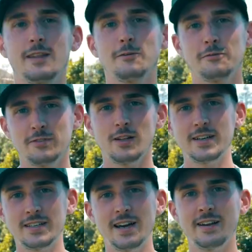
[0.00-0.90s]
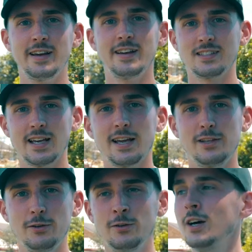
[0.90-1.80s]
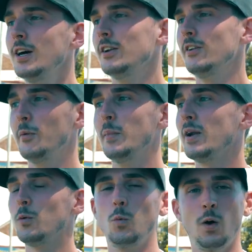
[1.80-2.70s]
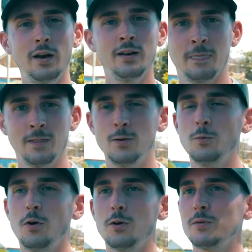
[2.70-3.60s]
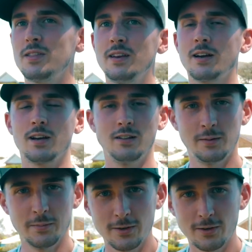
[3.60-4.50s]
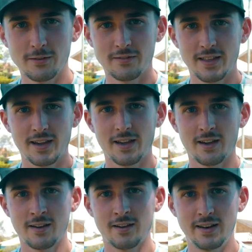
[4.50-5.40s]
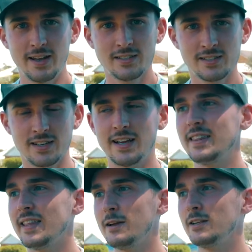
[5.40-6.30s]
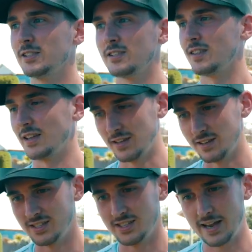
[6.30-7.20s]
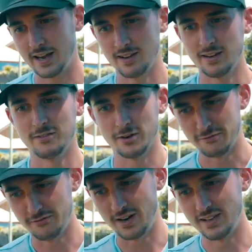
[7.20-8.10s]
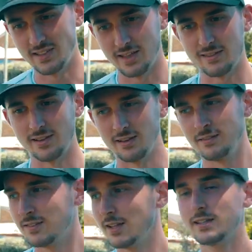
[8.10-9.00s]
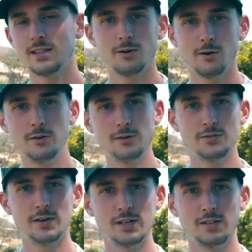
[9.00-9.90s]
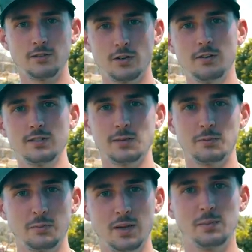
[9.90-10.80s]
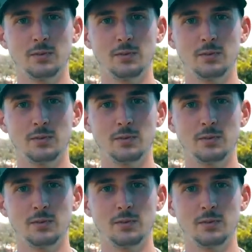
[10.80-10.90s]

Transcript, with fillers: They will fly down and attack you no matter what. You walk within a kilometer of their nest and they just think attack. I've got to fight that thing. They're like the crows fighting the drones, except with people.